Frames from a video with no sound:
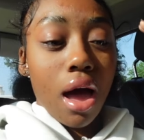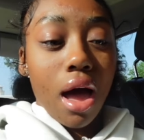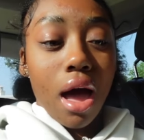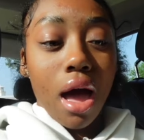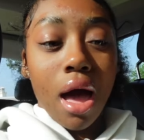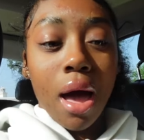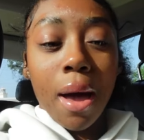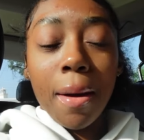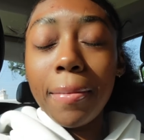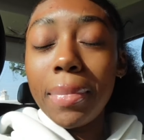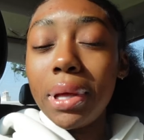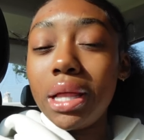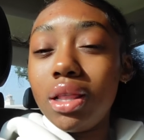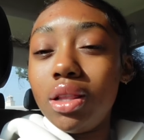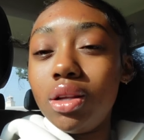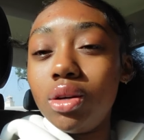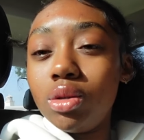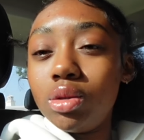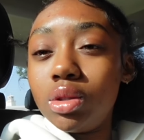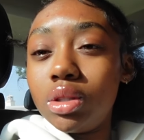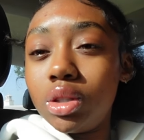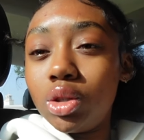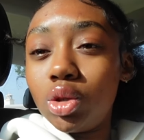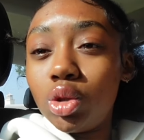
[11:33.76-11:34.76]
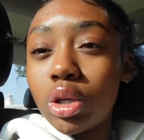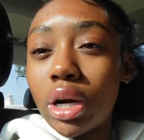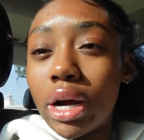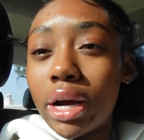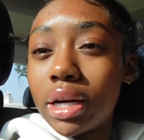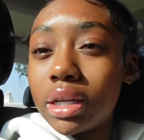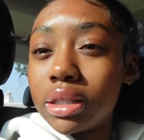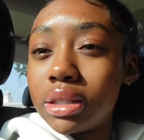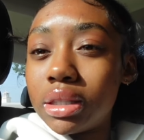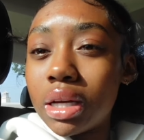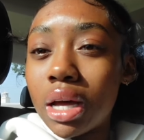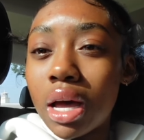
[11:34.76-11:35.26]
I've been losing
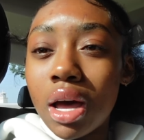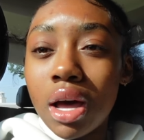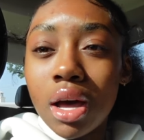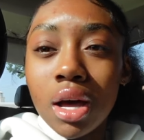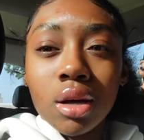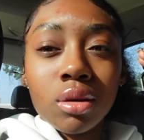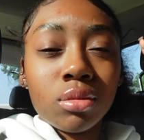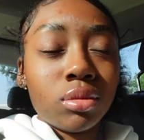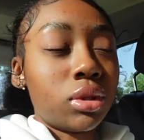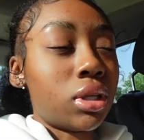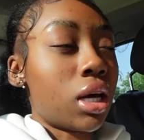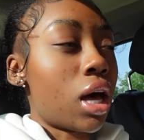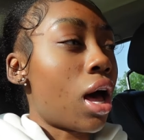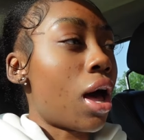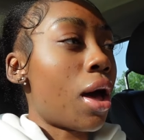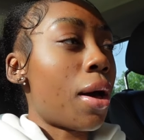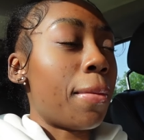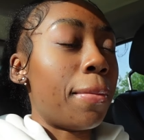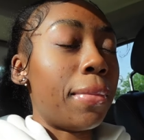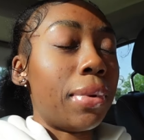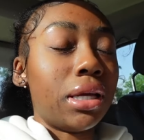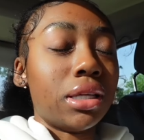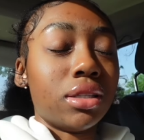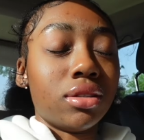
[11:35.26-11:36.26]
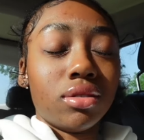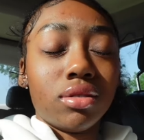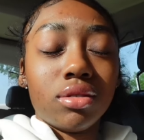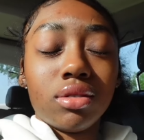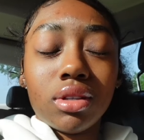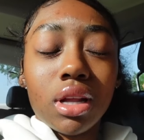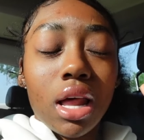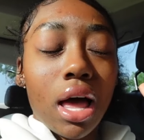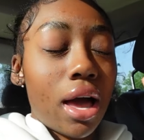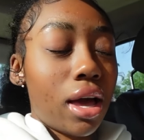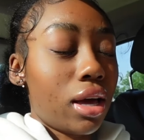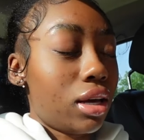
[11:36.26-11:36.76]
track of time. Time been
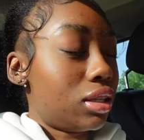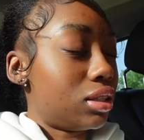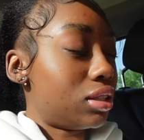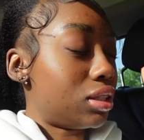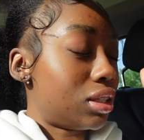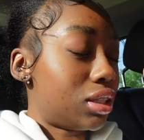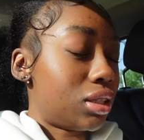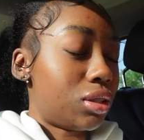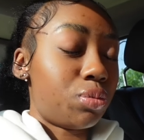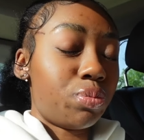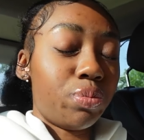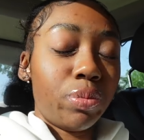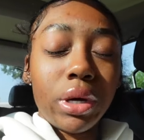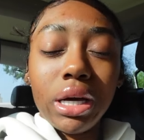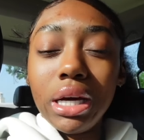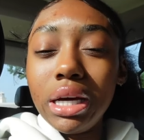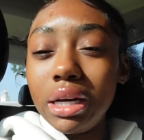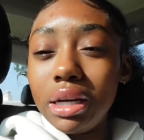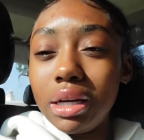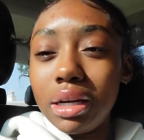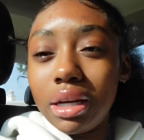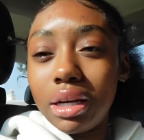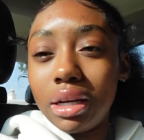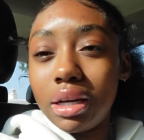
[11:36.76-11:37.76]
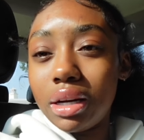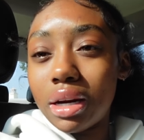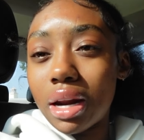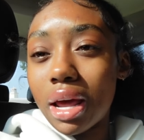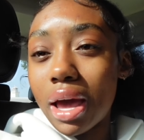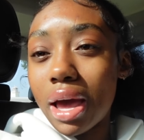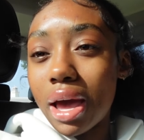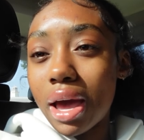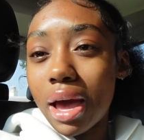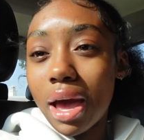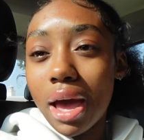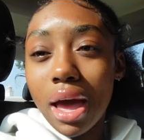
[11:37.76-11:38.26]
like speeding
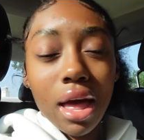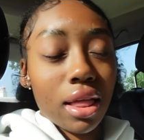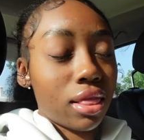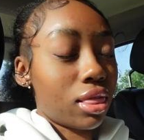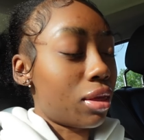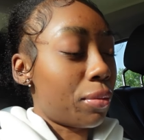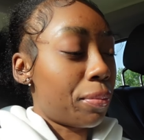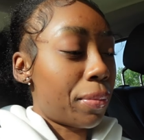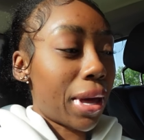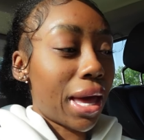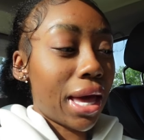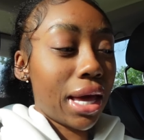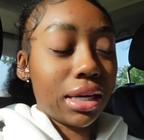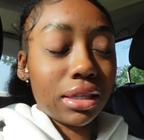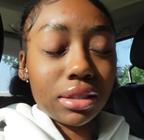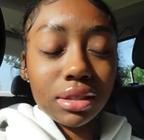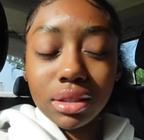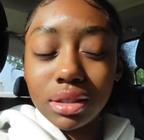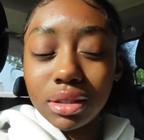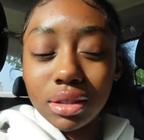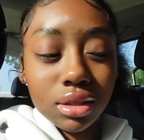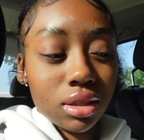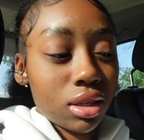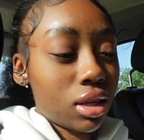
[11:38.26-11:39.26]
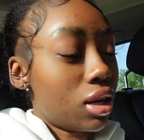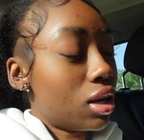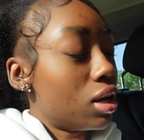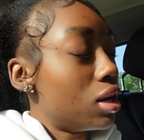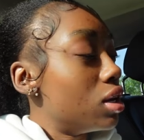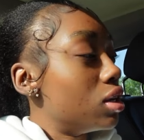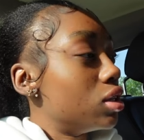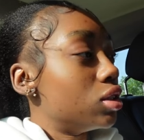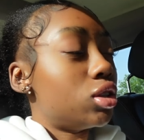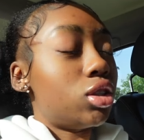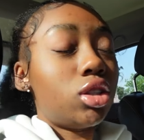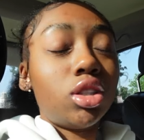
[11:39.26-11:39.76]
at the pace
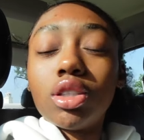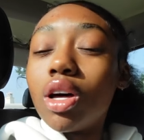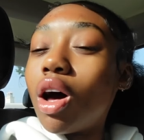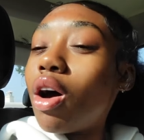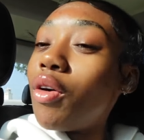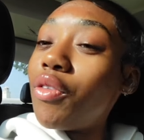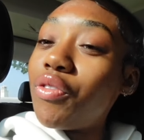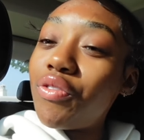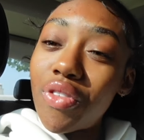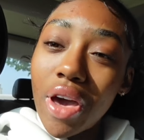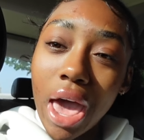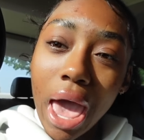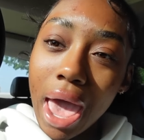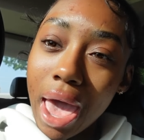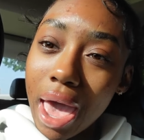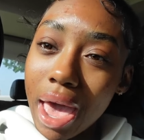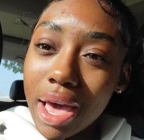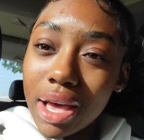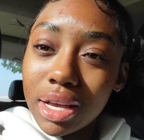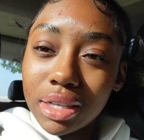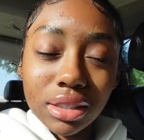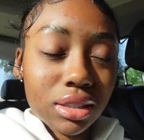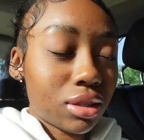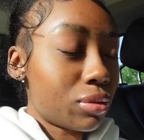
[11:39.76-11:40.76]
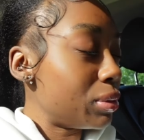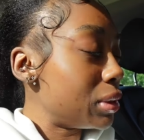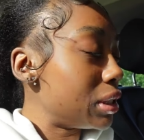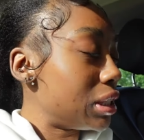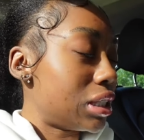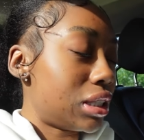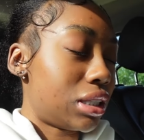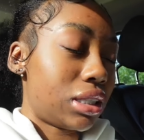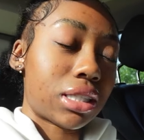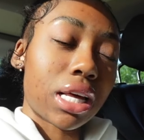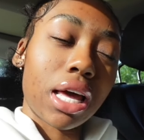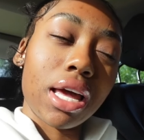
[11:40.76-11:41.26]
so fast. Let me
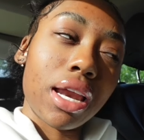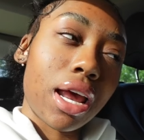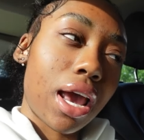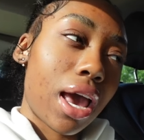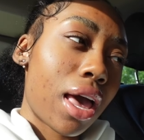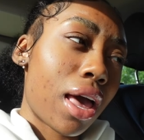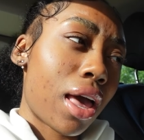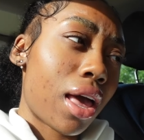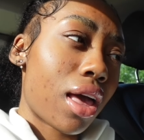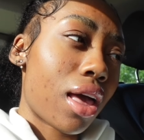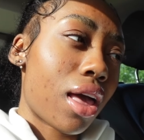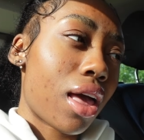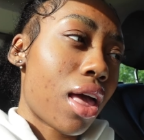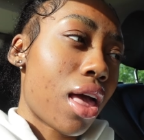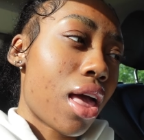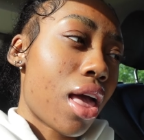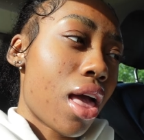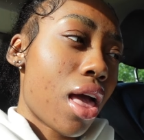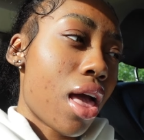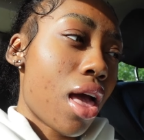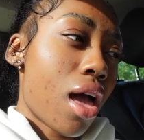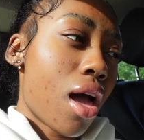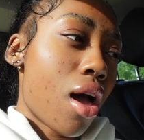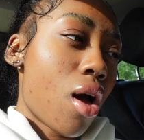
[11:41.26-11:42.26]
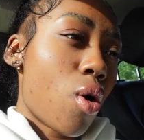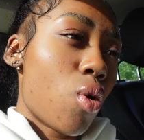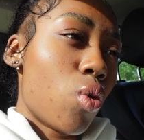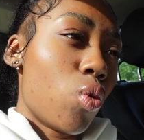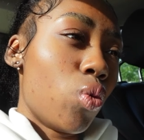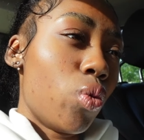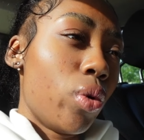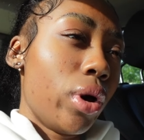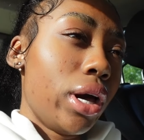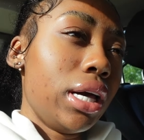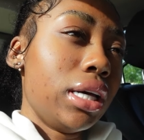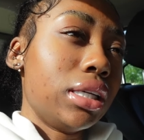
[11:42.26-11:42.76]
just say that
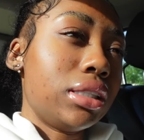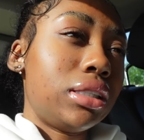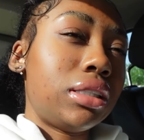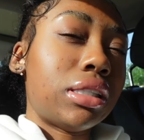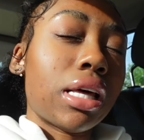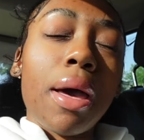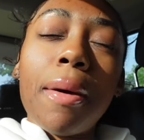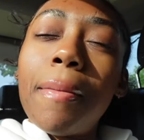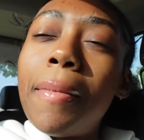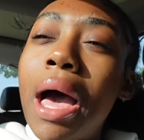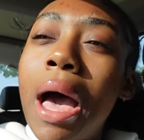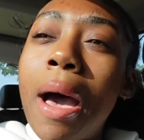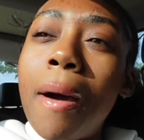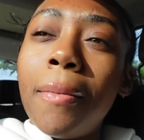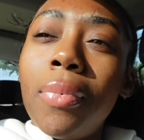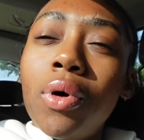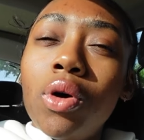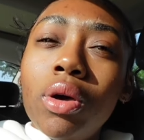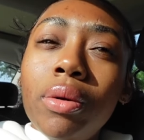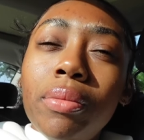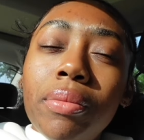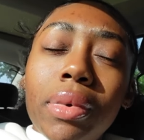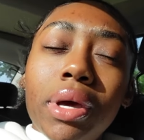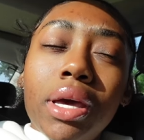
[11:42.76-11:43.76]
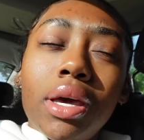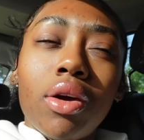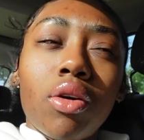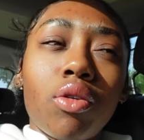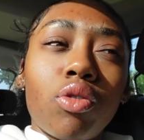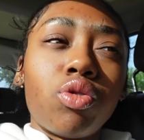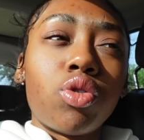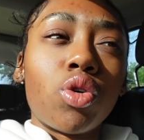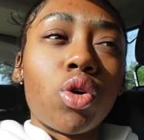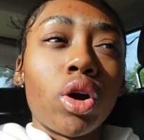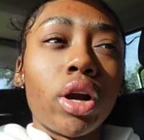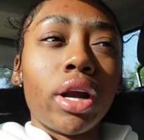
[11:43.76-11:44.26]
we set my appointment
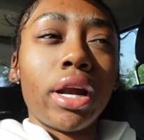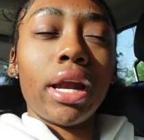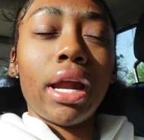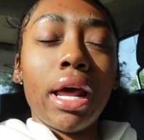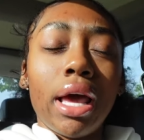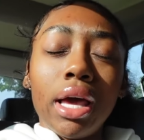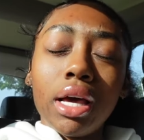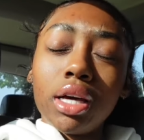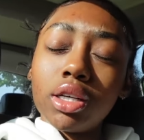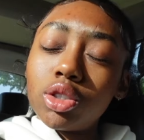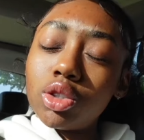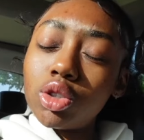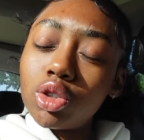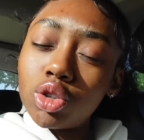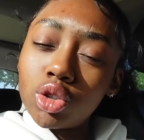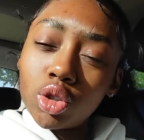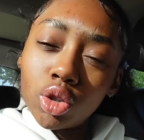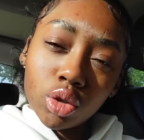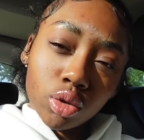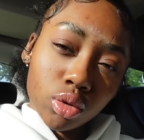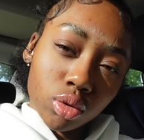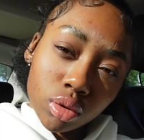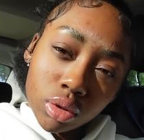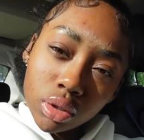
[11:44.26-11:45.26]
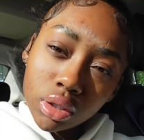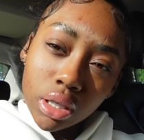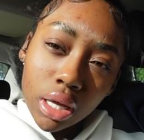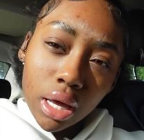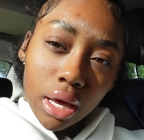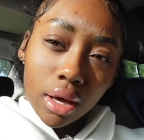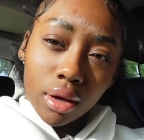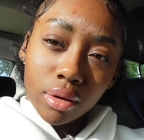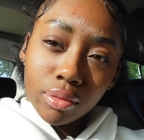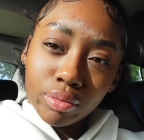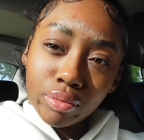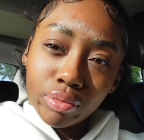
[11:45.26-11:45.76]
for next
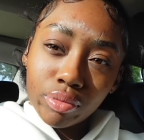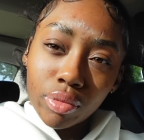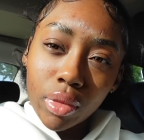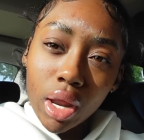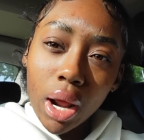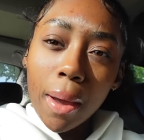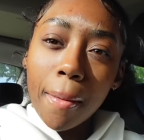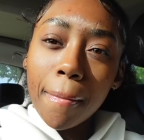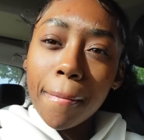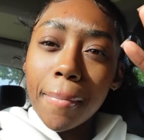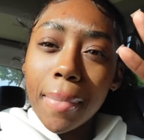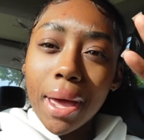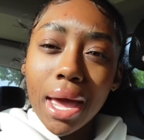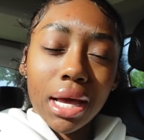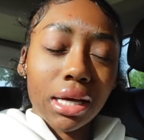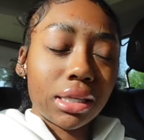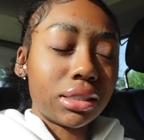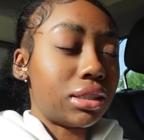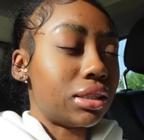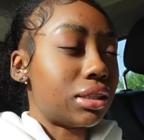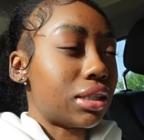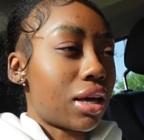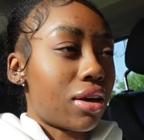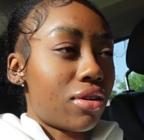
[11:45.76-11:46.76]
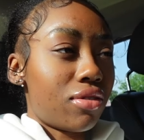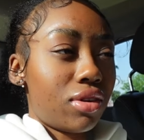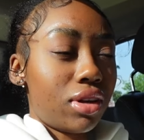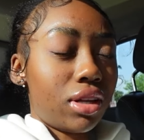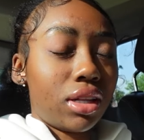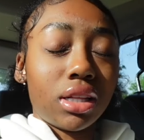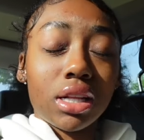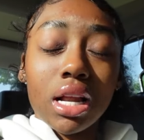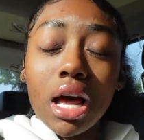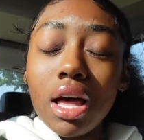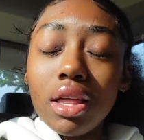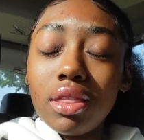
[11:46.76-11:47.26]
Tuesday, May 7th,
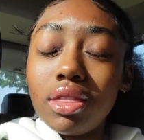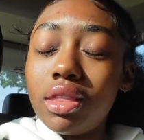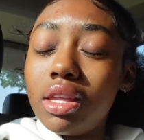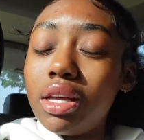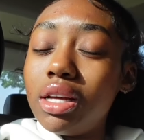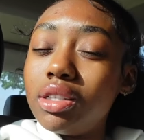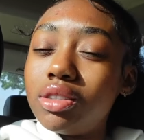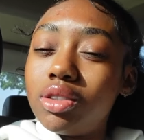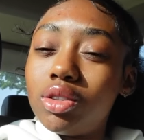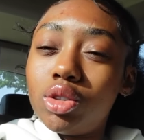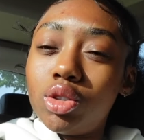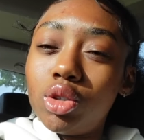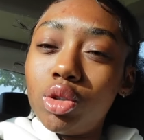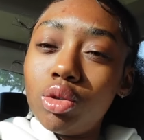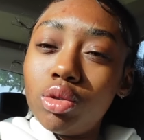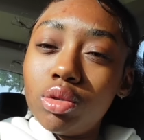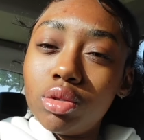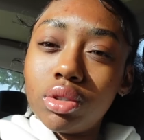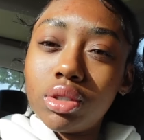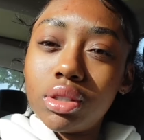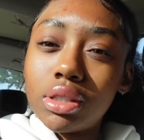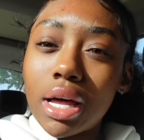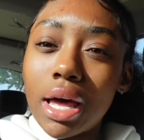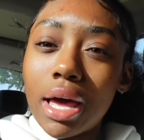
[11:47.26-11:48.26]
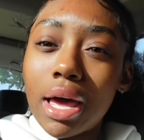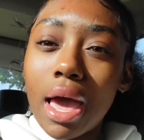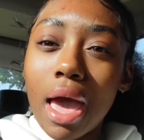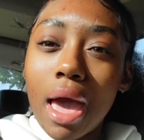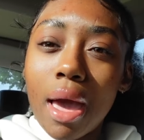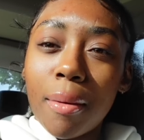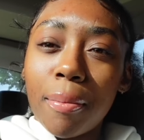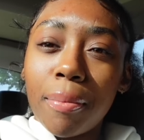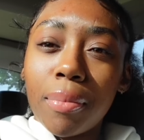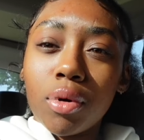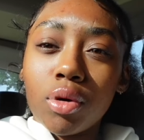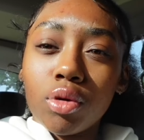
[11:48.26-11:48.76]
not this Tuesday,
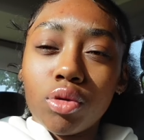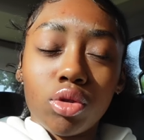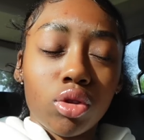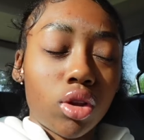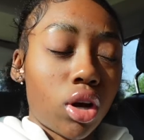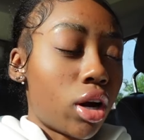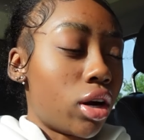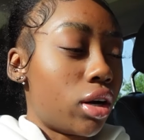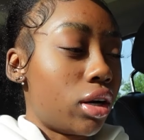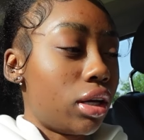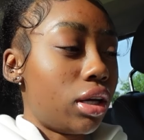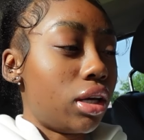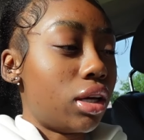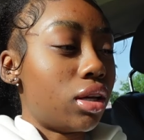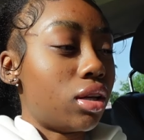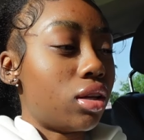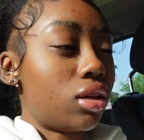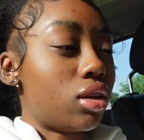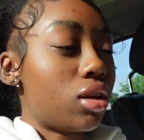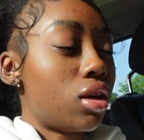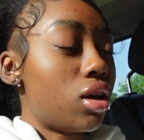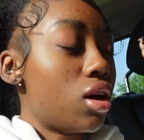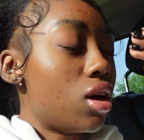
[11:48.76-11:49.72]
April 30th.